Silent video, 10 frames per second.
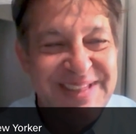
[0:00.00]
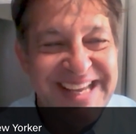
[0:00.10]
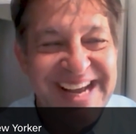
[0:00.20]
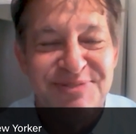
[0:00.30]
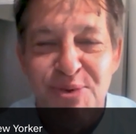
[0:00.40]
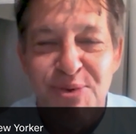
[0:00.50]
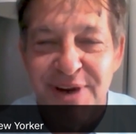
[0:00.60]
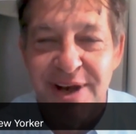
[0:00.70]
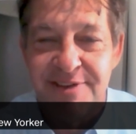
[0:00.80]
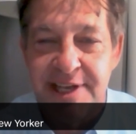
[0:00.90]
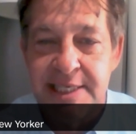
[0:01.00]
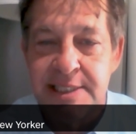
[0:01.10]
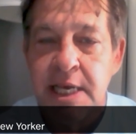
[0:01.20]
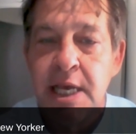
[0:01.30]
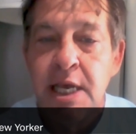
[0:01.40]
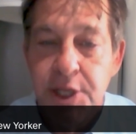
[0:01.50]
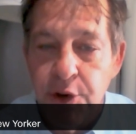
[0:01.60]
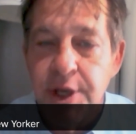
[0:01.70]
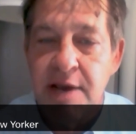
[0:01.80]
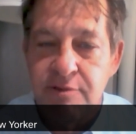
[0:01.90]
in the next four or five days,
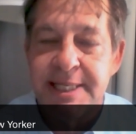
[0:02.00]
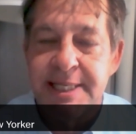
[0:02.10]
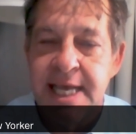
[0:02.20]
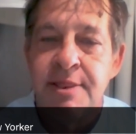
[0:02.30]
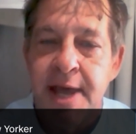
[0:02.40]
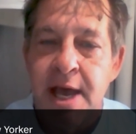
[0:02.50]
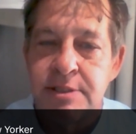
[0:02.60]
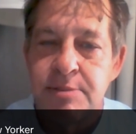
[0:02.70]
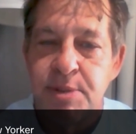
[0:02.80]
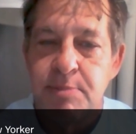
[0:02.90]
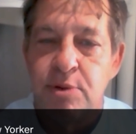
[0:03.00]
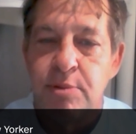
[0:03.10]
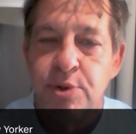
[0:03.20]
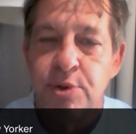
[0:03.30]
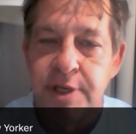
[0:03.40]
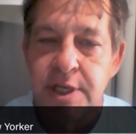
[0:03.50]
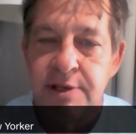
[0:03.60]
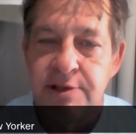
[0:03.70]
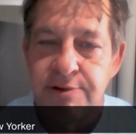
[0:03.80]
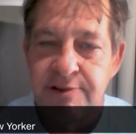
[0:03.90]
you're going to have about 10,000 people moving
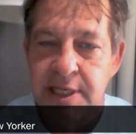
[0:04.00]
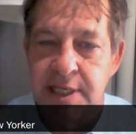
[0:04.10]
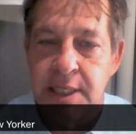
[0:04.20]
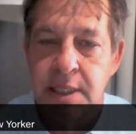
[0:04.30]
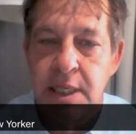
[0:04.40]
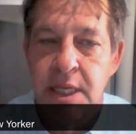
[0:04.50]
into your city."